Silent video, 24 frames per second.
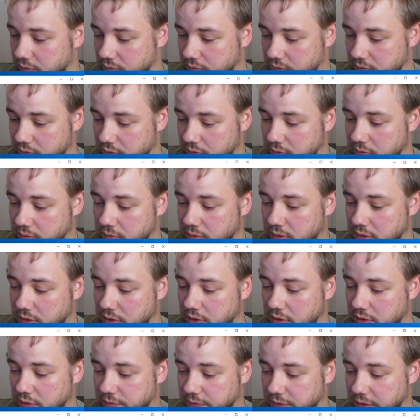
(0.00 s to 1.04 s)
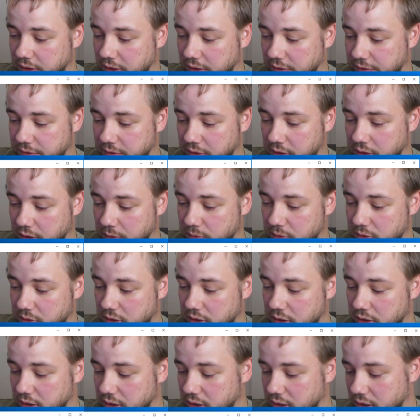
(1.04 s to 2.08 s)
So if I add the
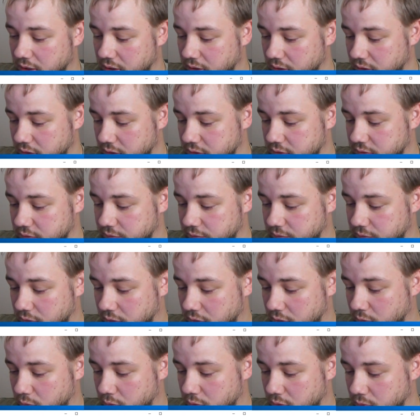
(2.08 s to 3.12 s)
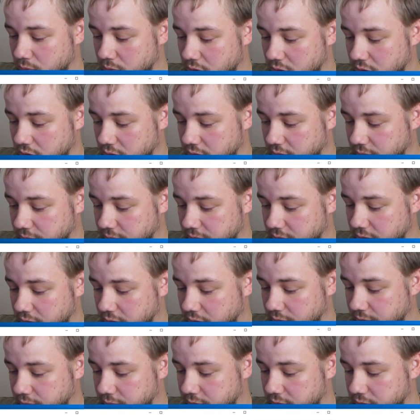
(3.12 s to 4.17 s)
camera again, it's
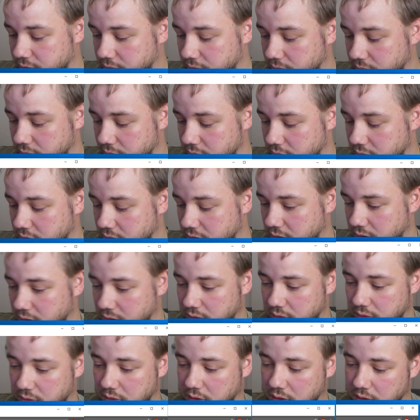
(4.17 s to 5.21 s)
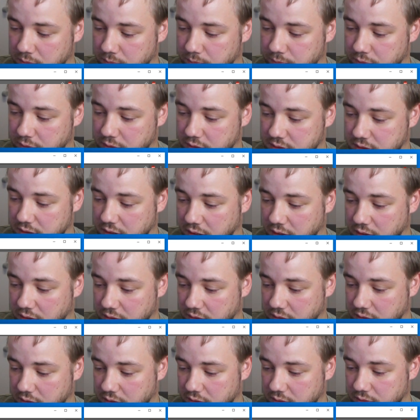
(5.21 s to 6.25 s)
411529 and press
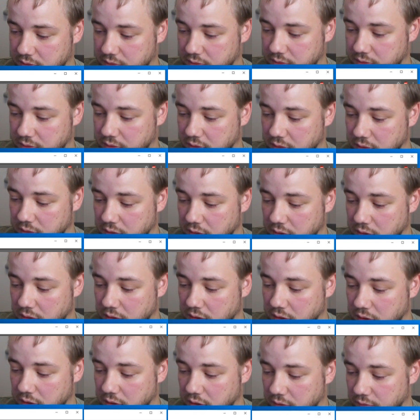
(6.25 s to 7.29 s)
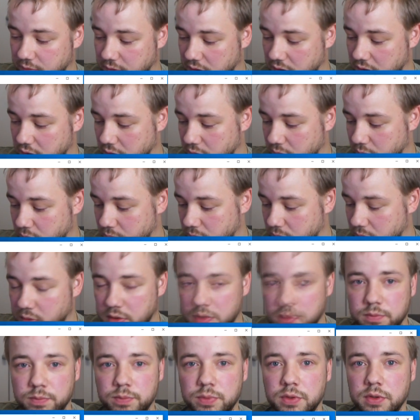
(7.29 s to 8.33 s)
enter. If I now
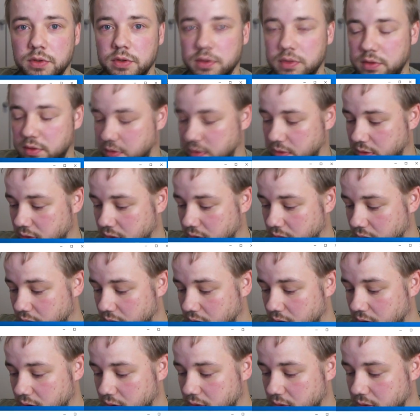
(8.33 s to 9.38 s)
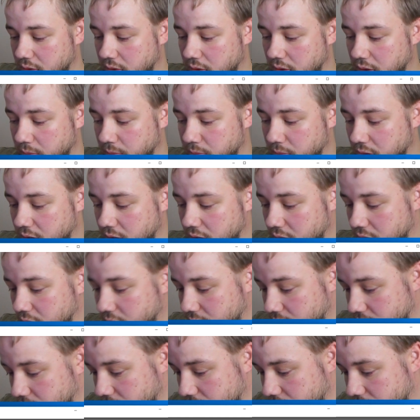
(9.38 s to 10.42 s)
would put the number,
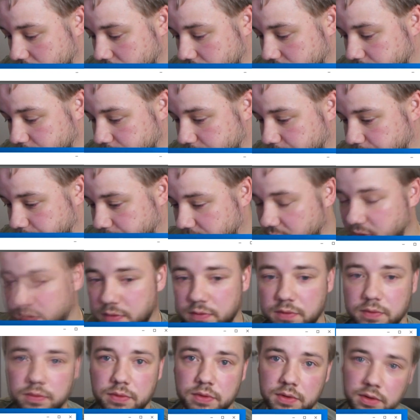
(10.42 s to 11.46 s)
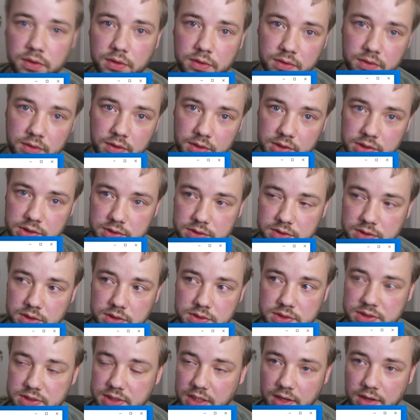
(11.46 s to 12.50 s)
so the
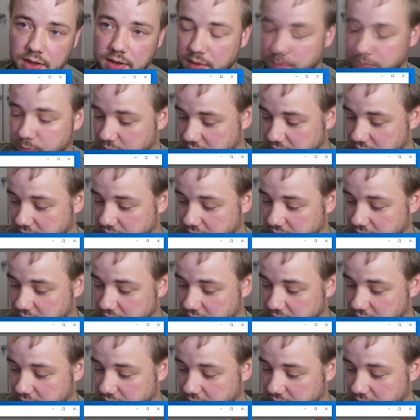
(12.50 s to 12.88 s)
standard